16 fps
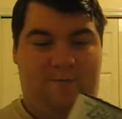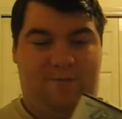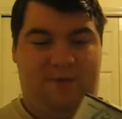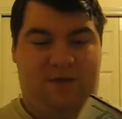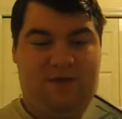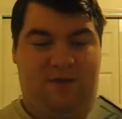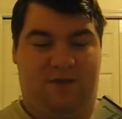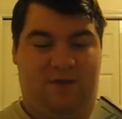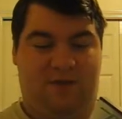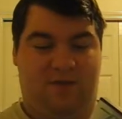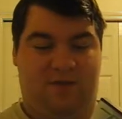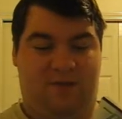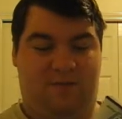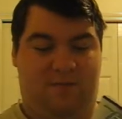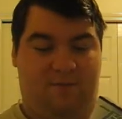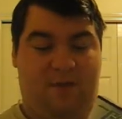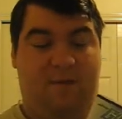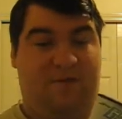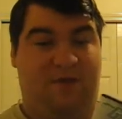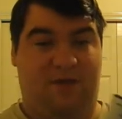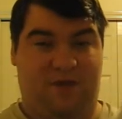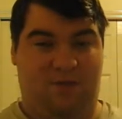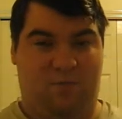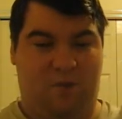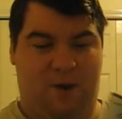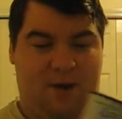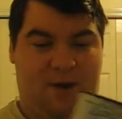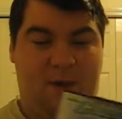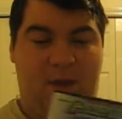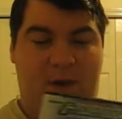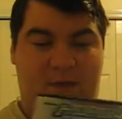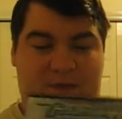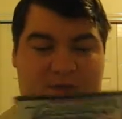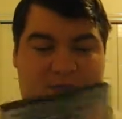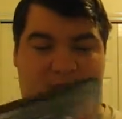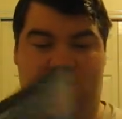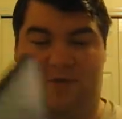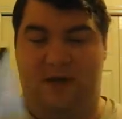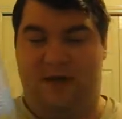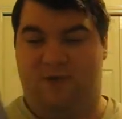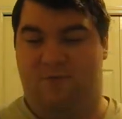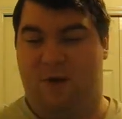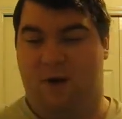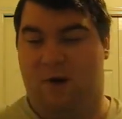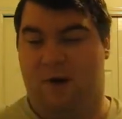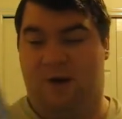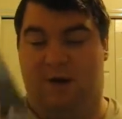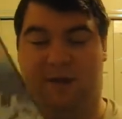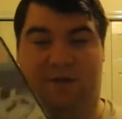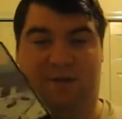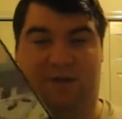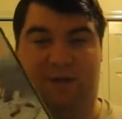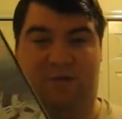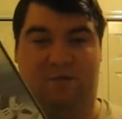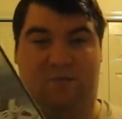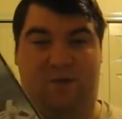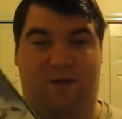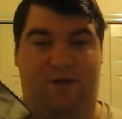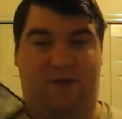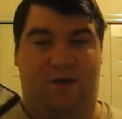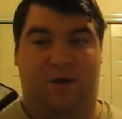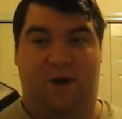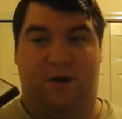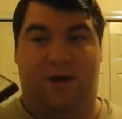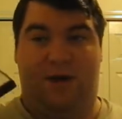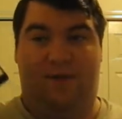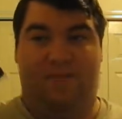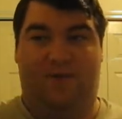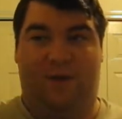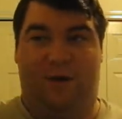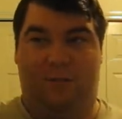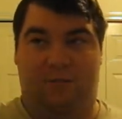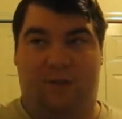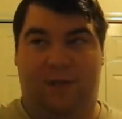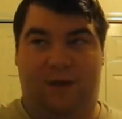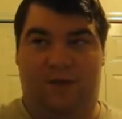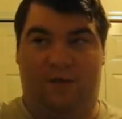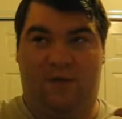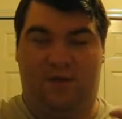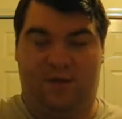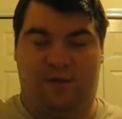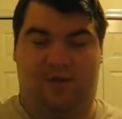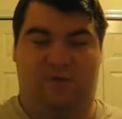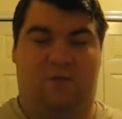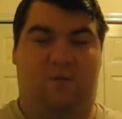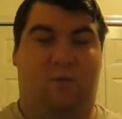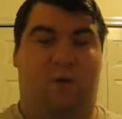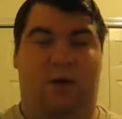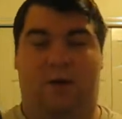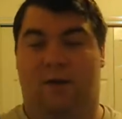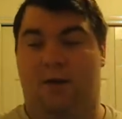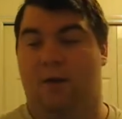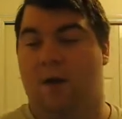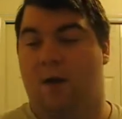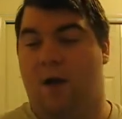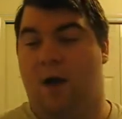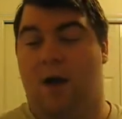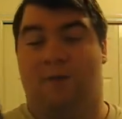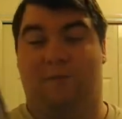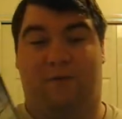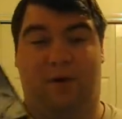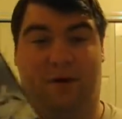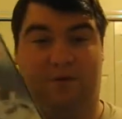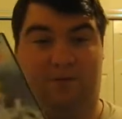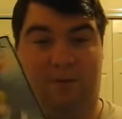This is of Season 1. This is the last part in Season 1, so now I have the complete Season 1 of Gundam